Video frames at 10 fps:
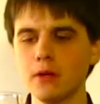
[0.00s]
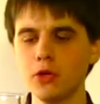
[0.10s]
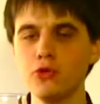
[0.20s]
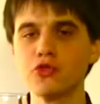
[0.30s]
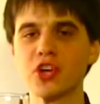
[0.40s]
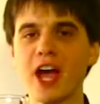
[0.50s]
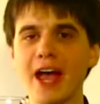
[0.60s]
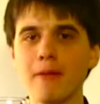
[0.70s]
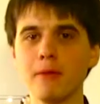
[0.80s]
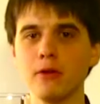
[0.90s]
Huge
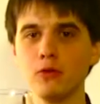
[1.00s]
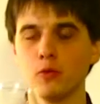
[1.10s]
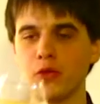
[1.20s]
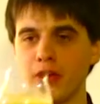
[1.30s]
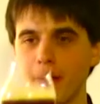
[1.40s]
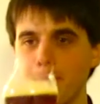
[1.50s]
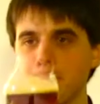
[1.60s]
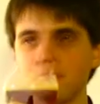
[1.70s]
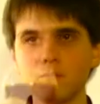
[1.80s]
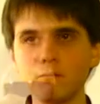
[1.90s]
caramel there,
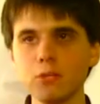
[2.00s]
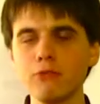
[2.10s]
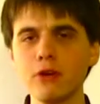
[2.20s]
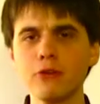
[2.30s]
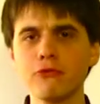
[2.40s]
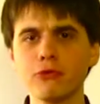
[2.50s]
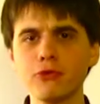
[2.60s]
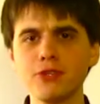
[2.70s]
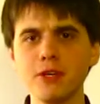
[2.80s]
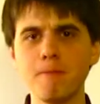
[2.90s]
very
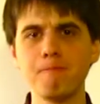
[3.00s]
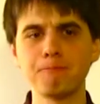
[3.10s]
fruity,